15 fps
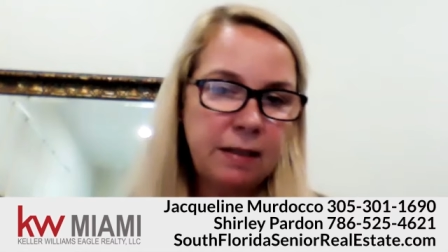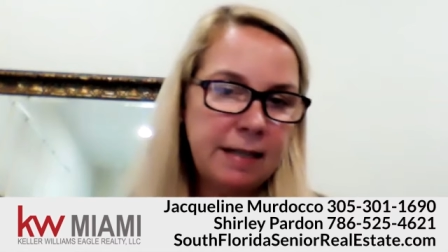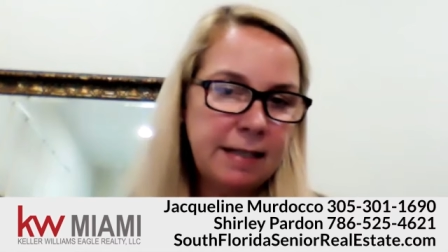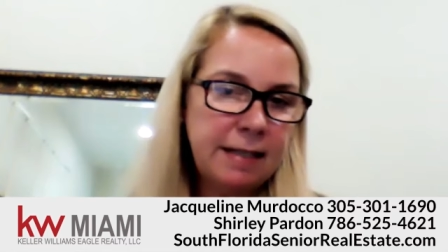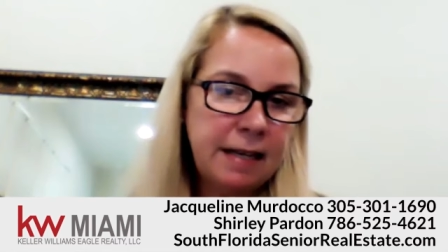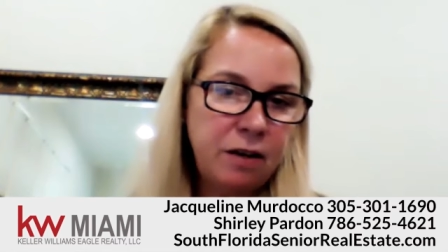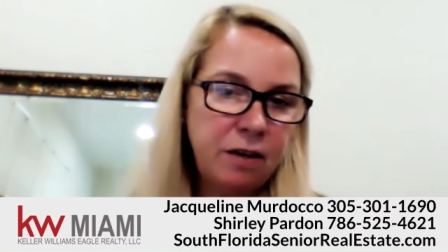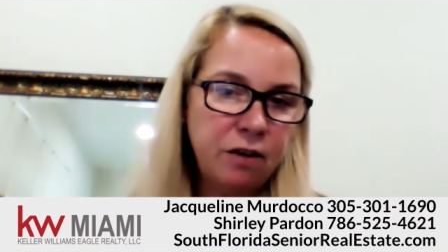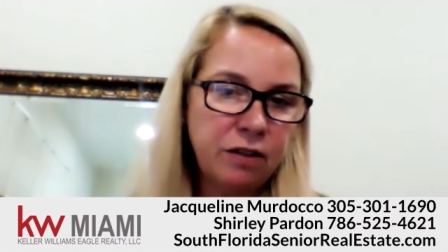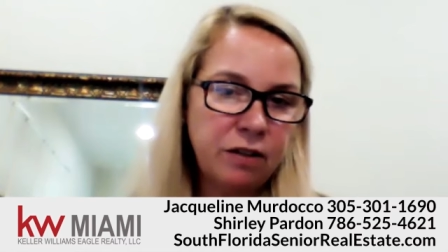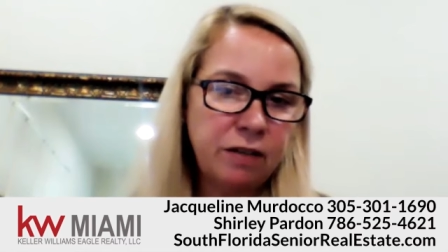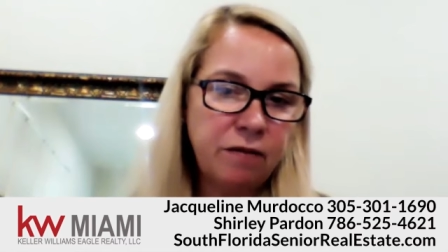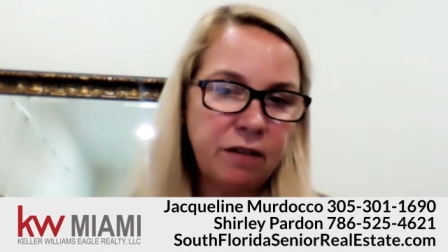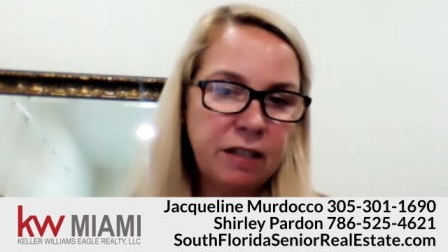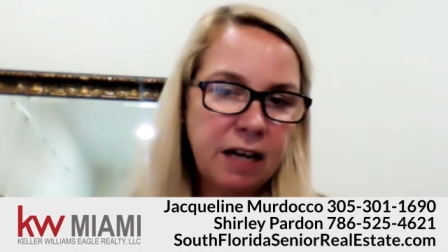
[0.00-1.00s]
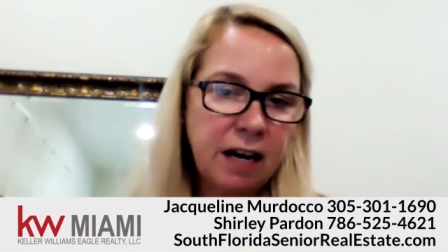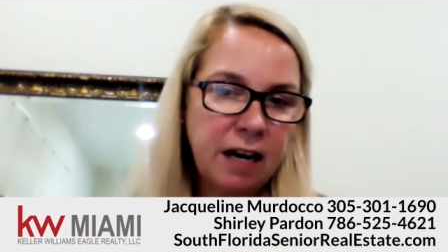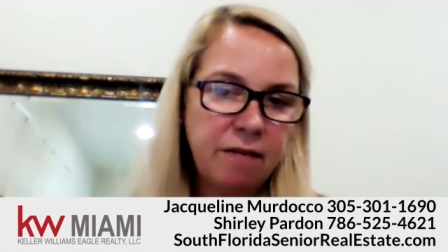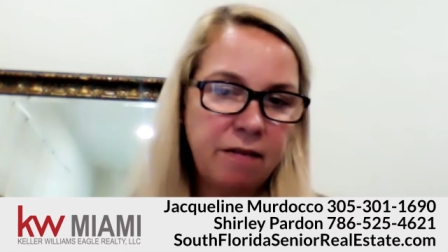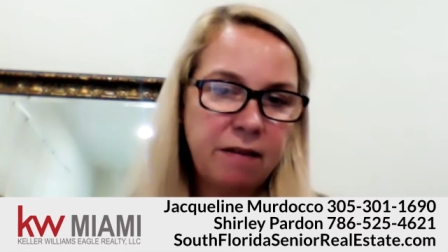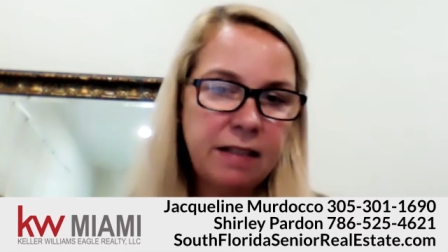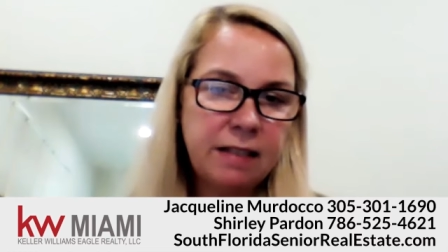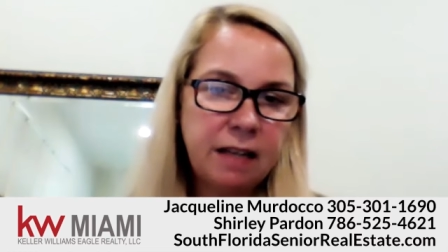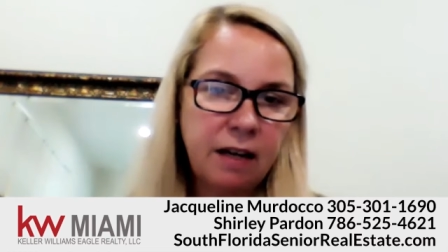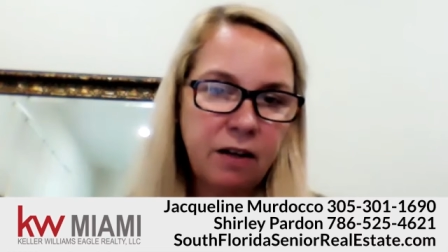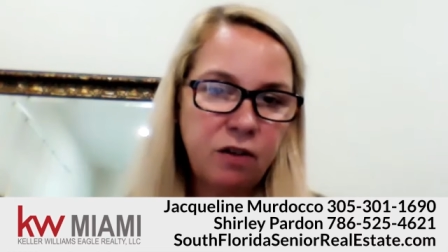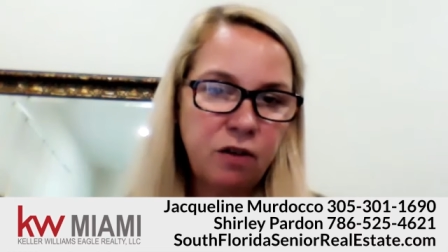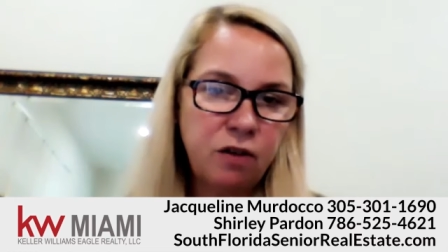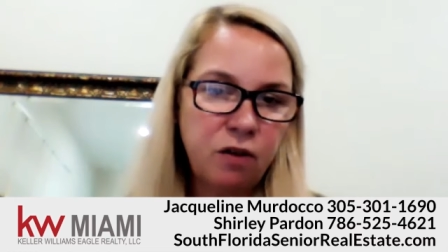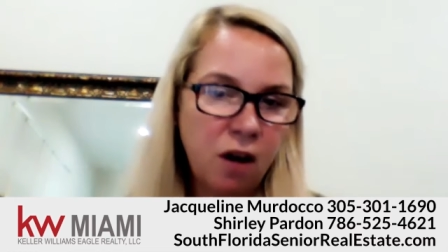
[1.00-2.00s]
seniors and retirees
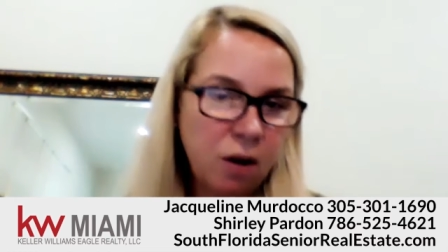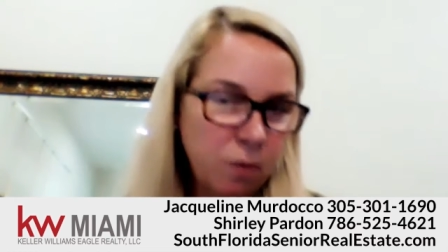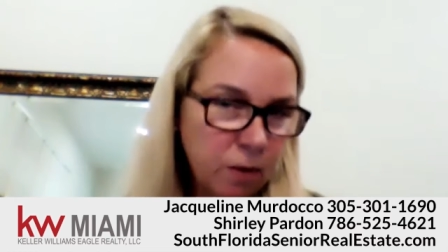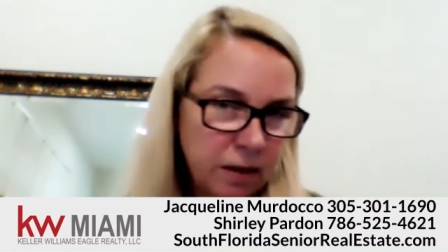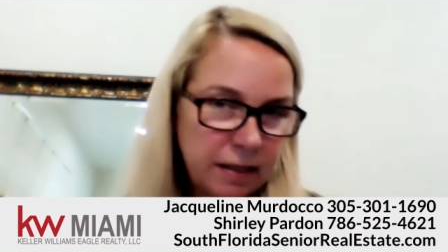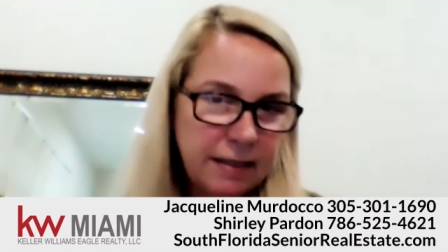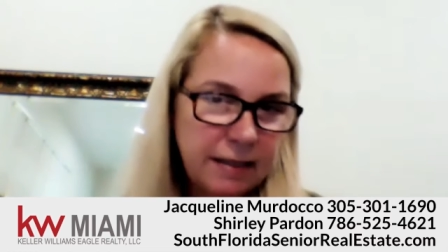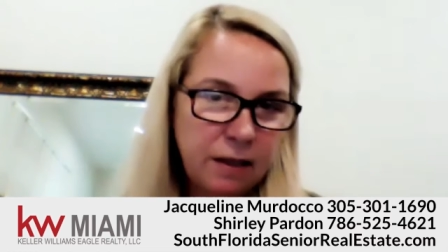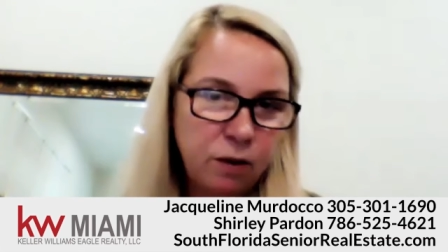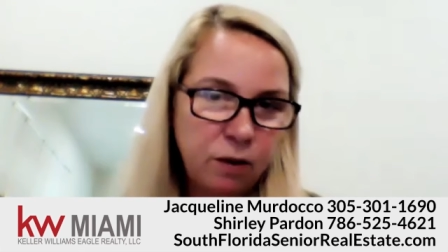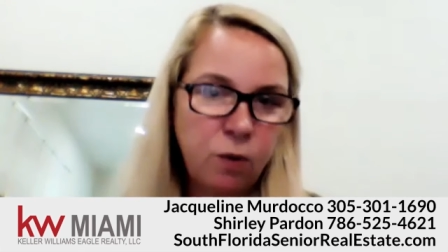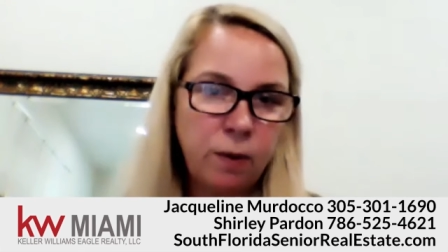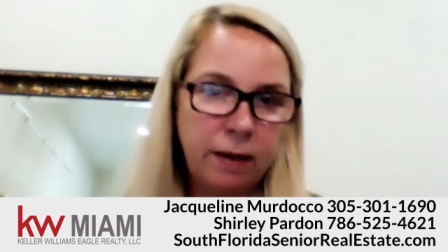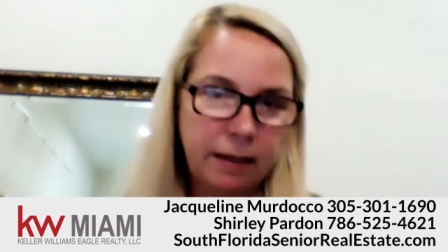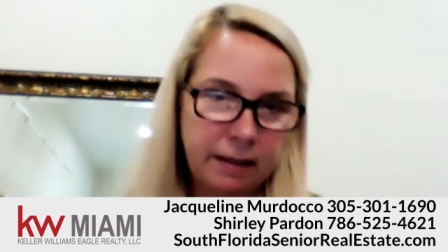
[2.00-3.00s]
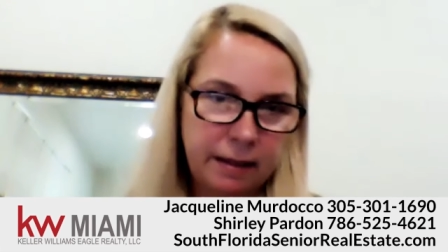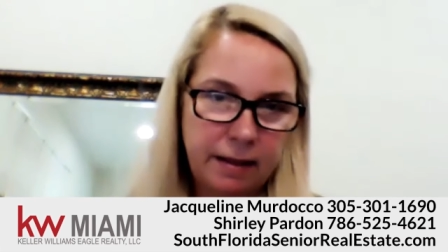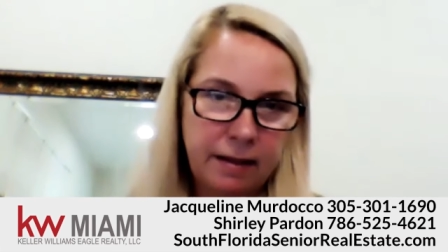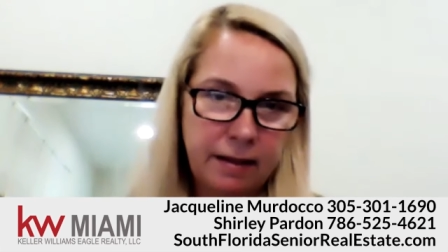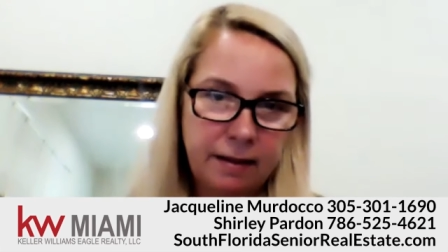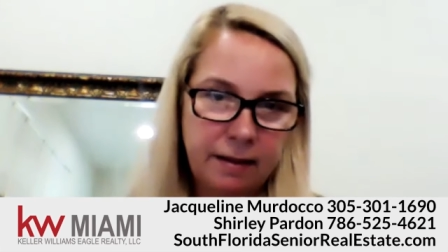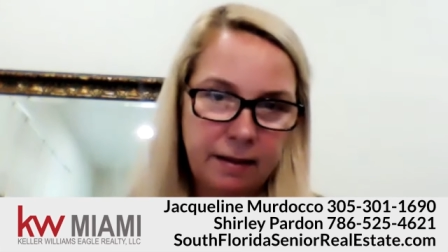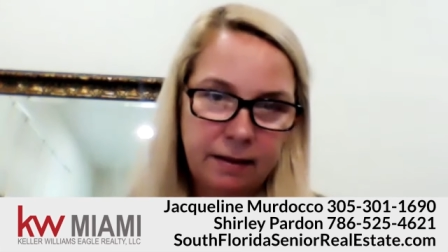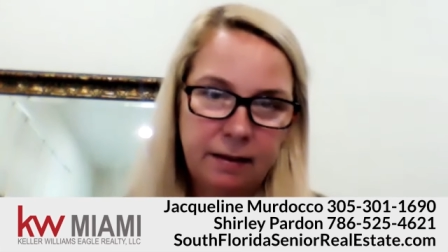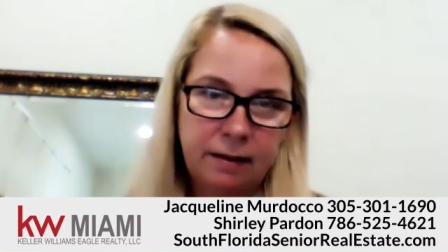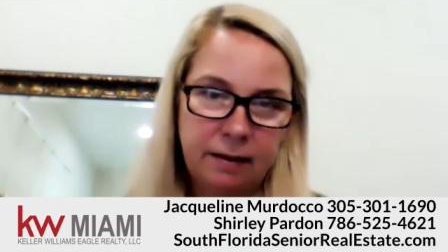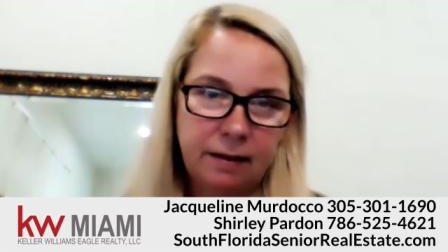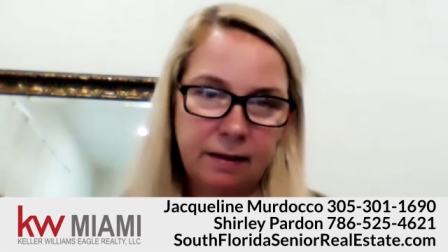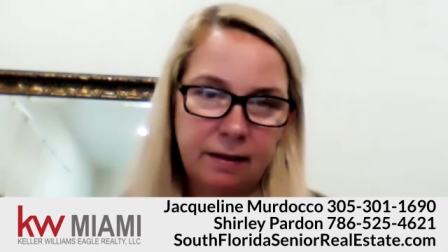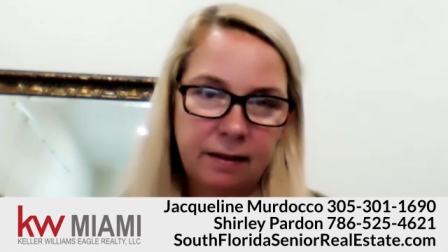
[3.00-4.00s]
do not want to sell quickly.
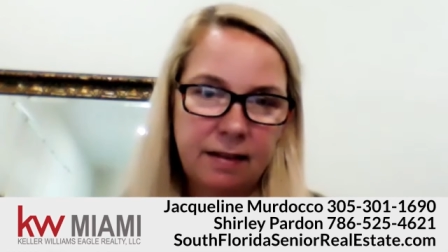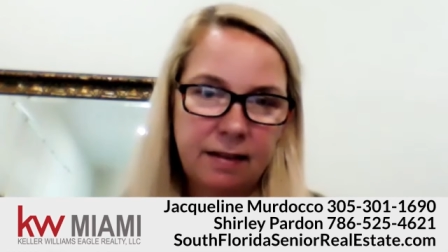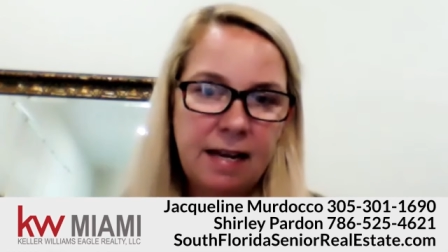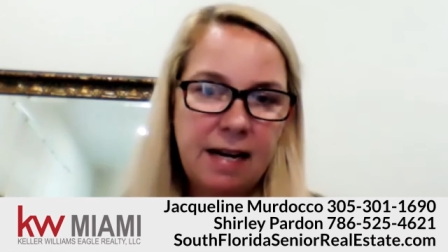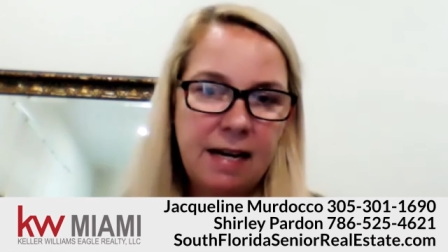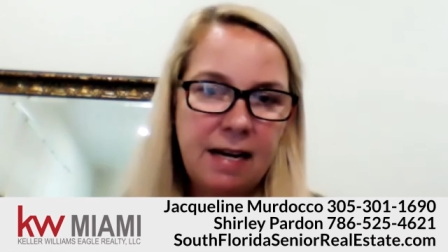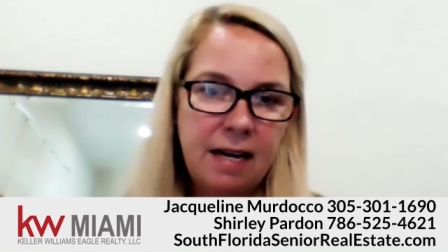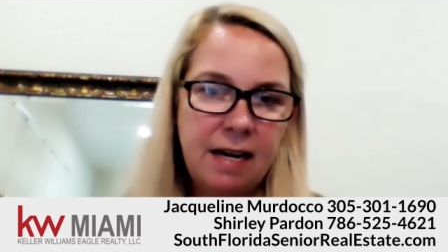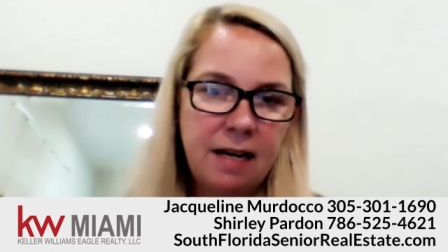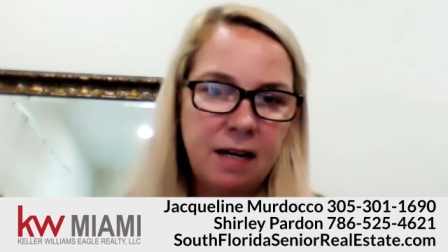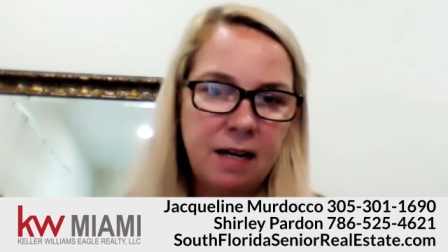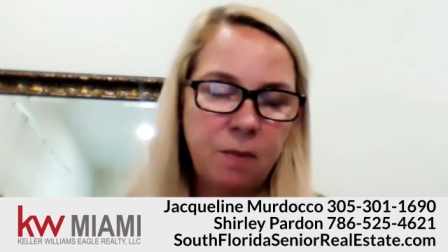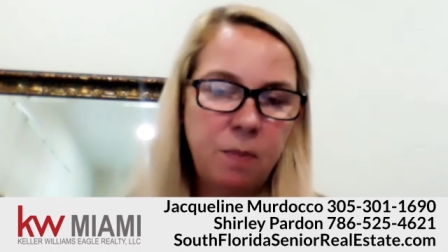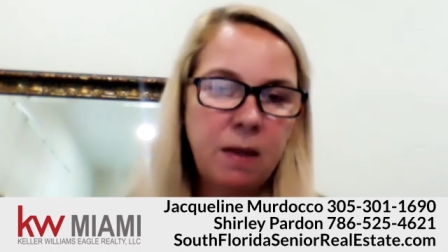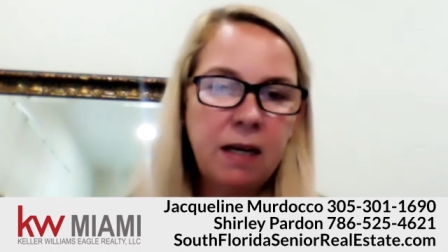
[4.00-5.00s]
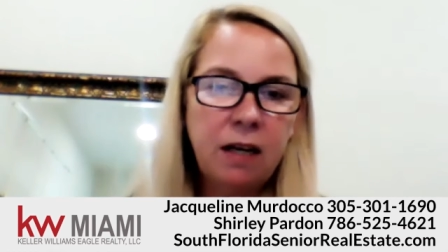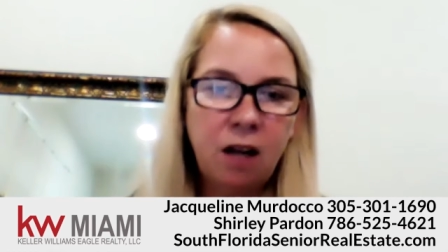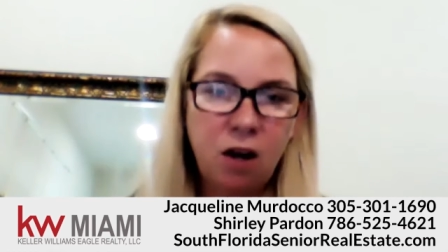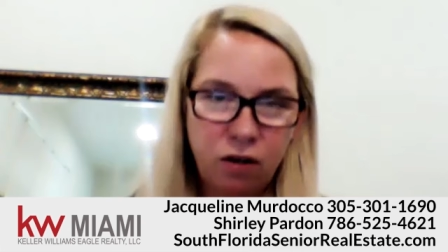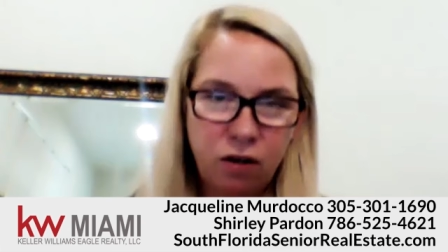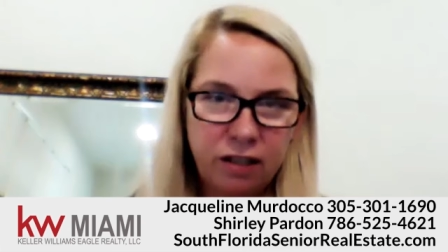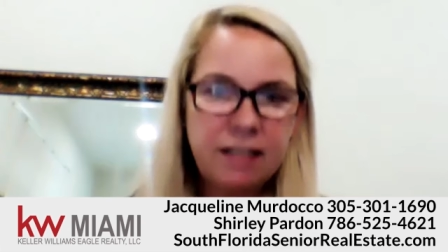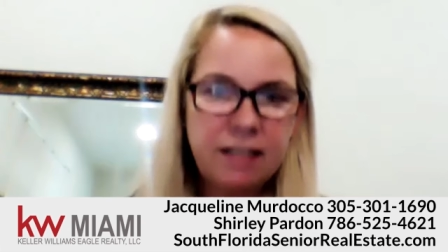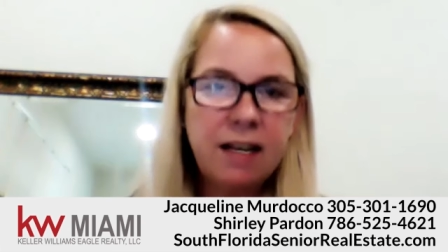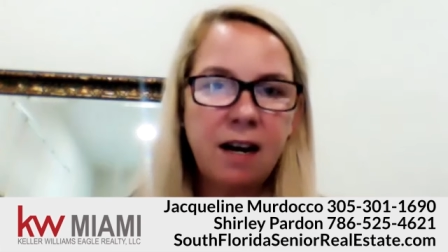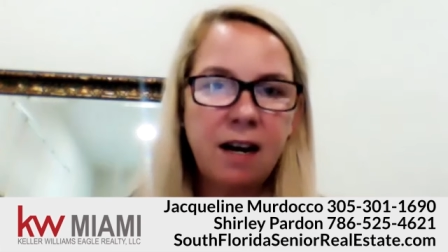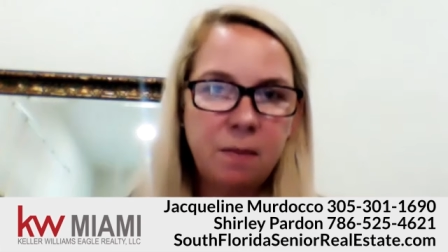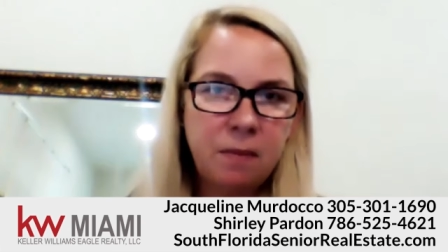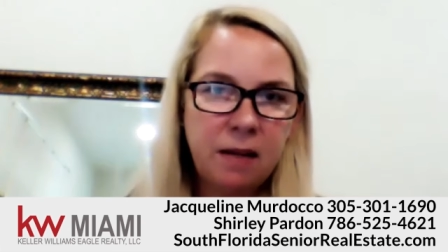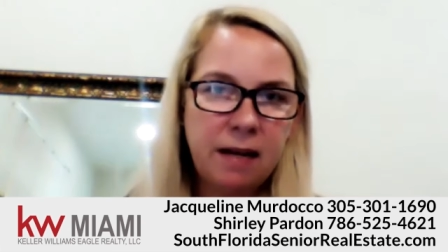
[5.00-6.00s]
They need a bit longer
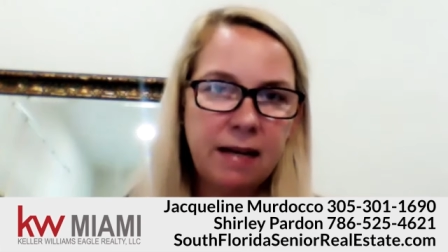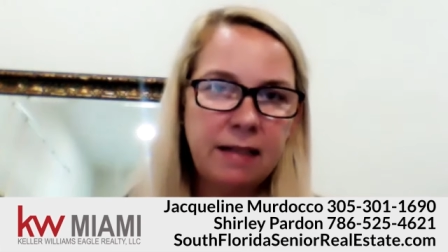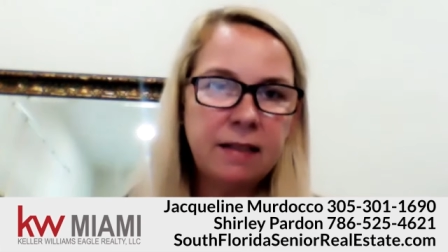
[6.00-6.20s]
timeline